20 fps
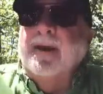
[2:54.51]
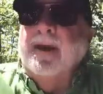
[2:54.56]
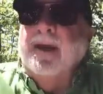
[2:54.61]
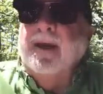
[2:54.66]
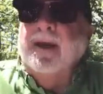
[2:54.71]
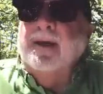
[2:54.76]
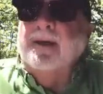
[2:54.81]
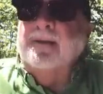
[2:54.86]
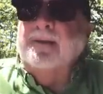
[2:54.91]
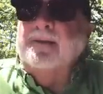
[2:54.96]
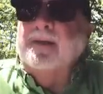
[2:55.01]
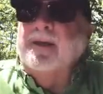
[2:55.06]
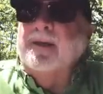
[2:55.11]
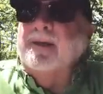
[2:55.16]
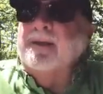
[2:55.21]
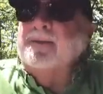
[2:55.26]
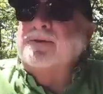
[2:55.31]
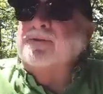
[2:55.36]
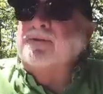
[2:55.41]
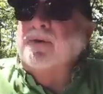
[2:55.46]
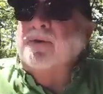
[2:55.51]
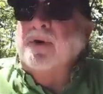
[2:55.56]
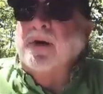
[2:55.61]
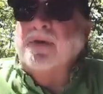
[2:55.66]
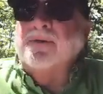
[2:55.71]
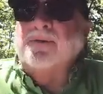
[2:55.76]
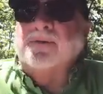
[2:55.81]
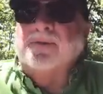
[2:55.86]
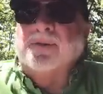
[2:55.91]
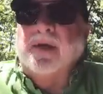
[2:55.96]
and through
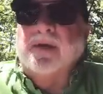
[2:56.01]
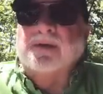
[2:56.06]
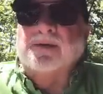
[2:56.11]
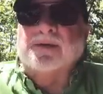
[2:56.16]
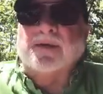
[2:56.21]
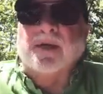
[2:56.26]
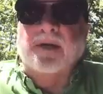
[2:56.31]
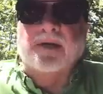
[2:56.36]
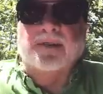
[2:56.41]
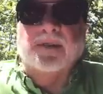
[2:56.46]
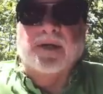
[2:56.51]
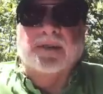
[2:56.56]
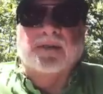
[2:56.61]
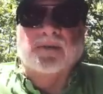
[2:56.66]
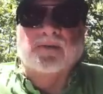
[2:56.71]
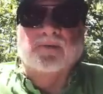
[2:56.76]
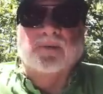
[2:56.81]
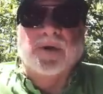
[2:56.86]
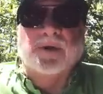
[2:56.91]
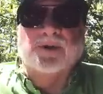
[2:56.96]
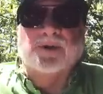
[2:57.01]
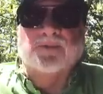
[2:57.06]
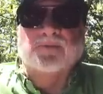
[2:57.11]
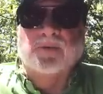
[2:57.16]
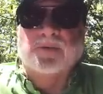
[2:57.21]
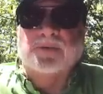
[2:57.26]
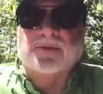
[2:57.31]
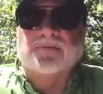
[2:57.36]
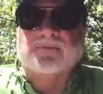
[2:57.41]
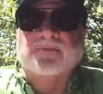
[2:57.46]
other things, that I think that Russia
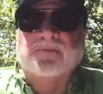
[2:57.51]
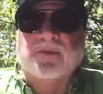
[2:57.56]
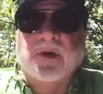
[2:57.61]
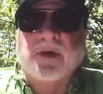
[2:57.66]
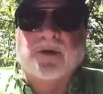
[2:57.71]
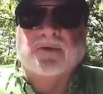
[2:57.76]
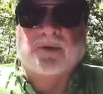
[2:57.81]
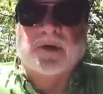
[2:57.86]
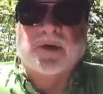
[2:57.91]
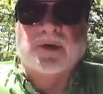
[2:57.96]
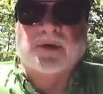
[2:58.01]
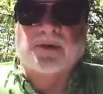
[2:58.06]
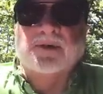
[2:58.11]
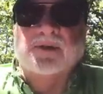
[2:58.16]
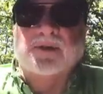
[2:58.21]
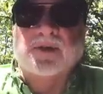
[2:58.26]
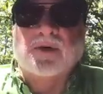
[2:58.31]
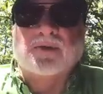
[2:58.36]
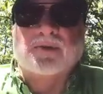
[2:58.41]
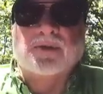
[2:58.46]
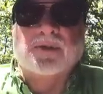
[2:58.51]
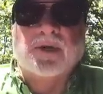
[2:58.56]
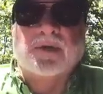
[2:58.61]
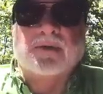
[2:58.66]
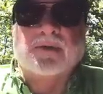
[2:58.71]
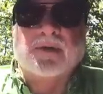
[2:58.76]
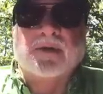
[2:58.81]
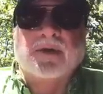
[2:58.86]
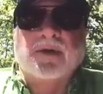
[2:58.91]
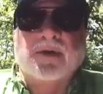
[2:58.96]
was very concerned that
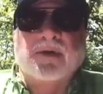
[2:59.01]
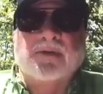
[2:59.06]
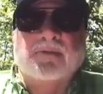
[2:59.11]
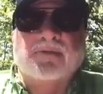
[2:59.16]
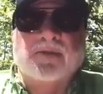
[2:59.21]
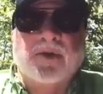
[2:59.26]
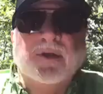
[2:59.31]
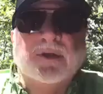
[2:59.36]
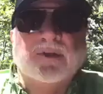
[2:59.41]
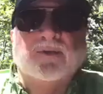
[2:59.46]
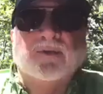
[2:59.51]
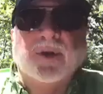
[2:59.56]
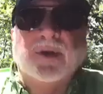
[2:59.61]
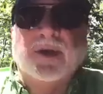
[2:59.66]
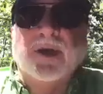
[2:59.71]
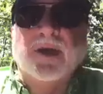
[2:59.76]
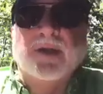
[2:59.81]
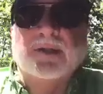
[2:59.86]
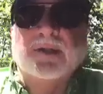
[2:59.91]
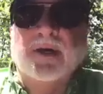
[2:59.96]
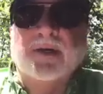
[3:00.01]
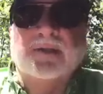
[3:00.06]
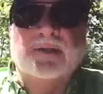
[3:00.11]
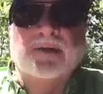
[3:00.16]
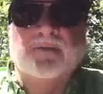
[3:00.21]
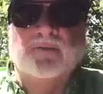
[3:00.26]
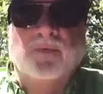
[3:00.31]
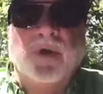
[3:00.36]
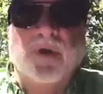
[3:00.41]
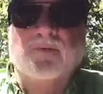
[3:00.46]
if Hillary got
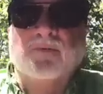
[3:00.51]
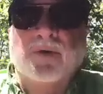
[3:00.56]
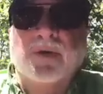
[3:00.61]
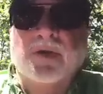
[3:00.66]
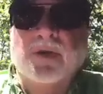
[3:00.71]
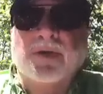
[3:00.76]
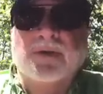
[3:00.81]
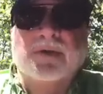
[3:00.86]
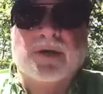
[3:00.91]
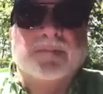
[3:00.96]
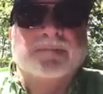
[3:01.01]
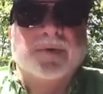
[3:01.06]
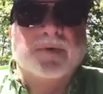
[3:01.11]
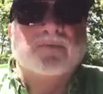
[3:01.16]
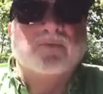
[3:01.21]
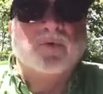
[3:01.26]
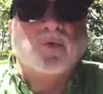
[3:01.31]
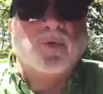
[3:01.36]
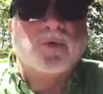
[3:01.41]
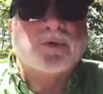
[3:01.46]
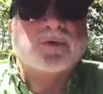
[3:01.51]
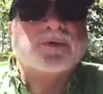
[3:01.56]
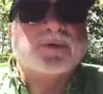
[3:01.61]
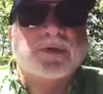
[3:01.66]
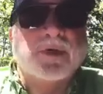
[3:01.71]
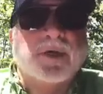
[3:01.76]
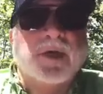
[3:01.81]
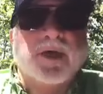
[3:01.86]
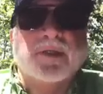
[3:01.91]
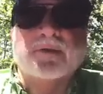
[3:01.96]
elected, we would end up in war
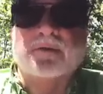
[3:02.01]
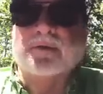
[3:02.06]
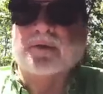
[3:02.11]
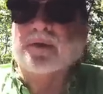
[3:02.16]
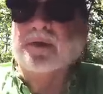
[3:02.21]
together,